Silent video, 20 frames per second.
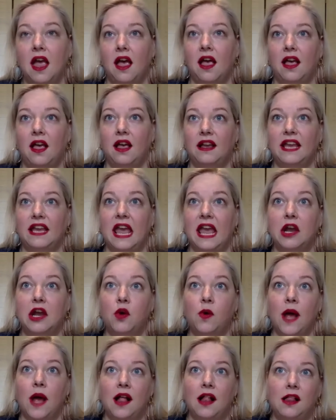a
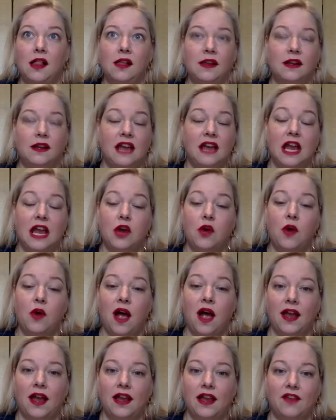KOL and
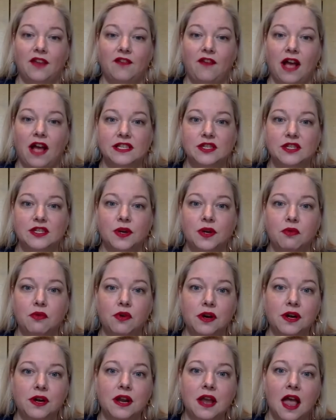KOI advisory
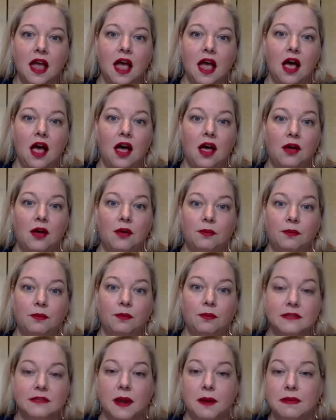board,
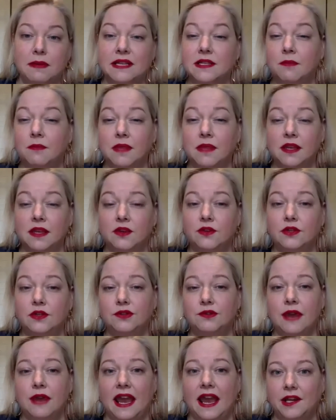this might be something you
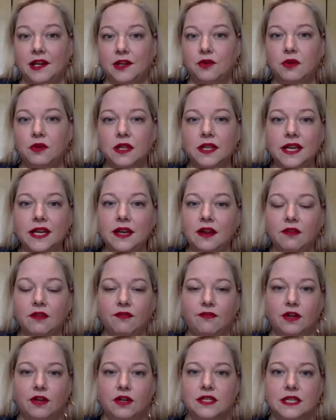do annually
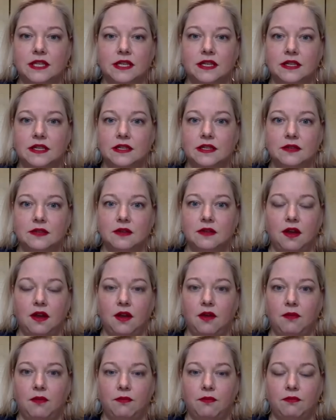versus,
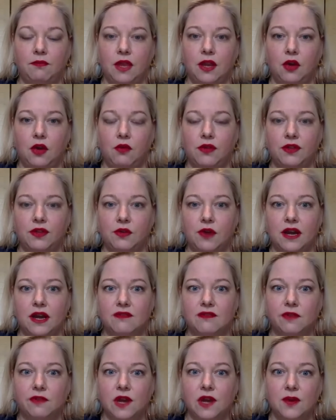with
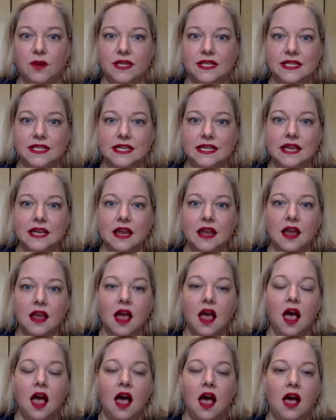greater frequency.
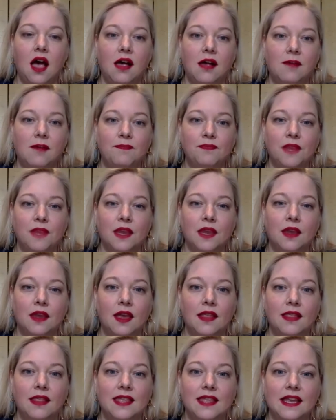
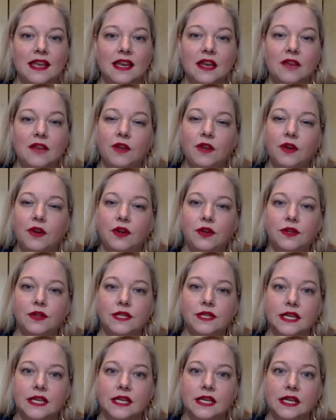And then if you're
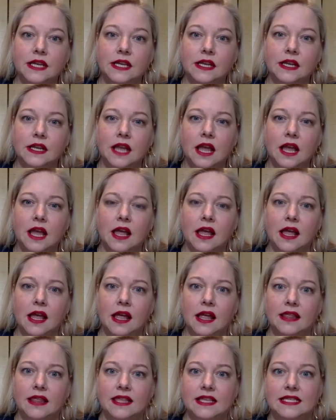using
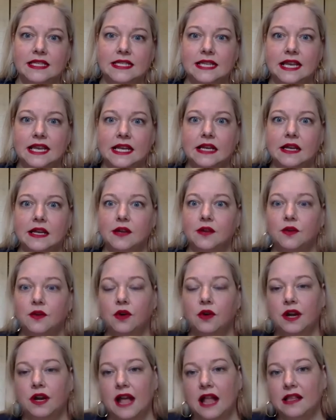this data
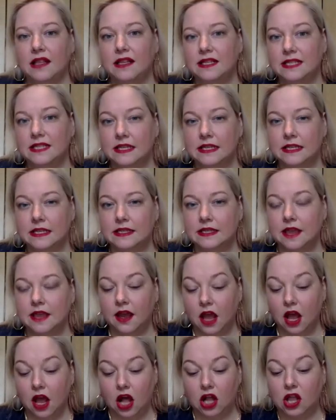or analysis
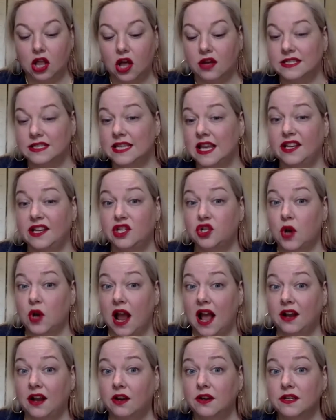alongside
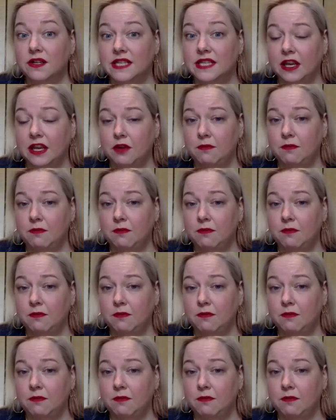trackers that you